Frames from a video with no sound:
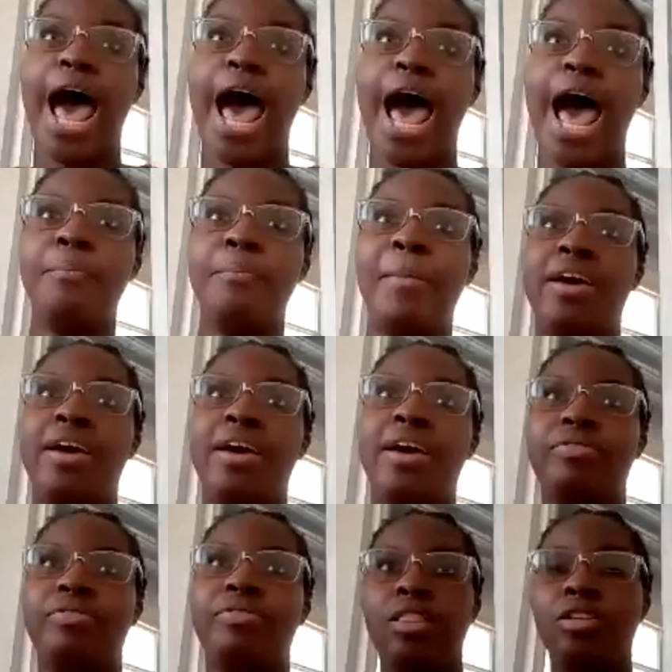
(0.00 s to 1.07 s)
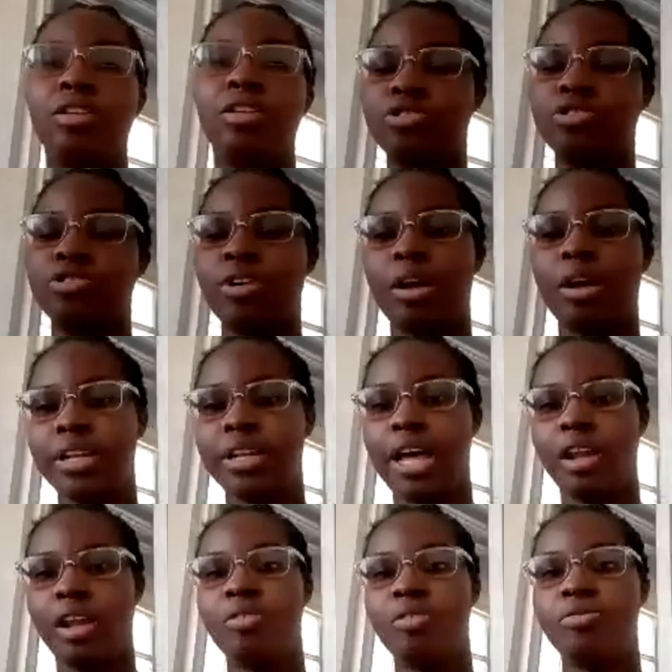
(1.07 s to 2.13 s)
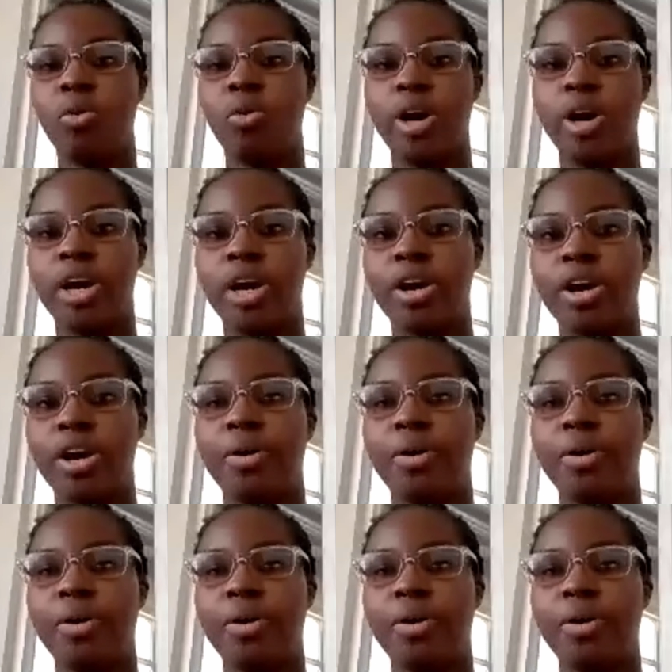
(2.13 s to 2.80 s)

and my father traveled a lot for work.